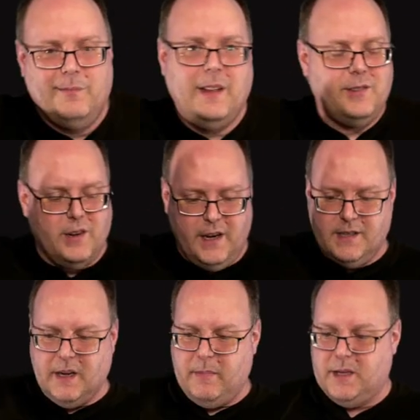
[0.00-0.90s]
Oh, sorry,
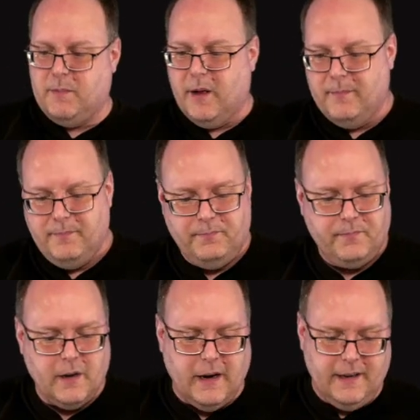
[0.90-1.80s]
inside baseball.
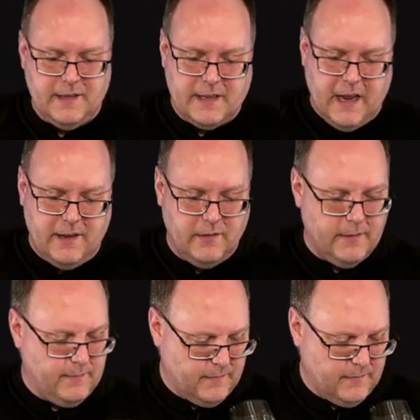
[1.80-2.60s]
All right, let's get into it.